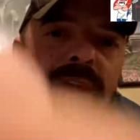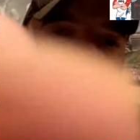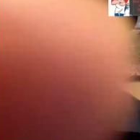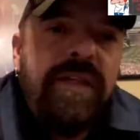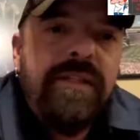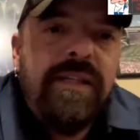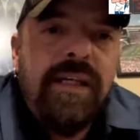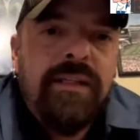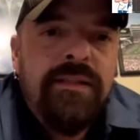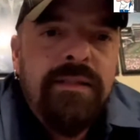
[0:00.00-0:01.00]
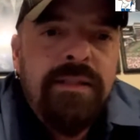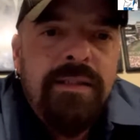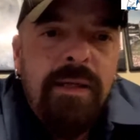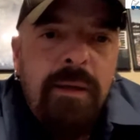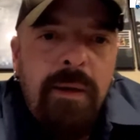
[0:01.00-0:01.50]
off this thing.
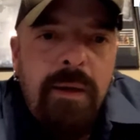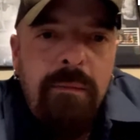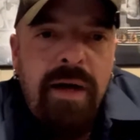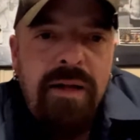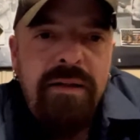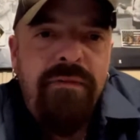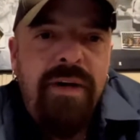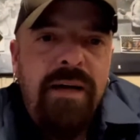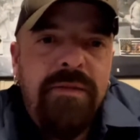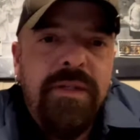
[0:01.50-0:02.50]
Positive vibes,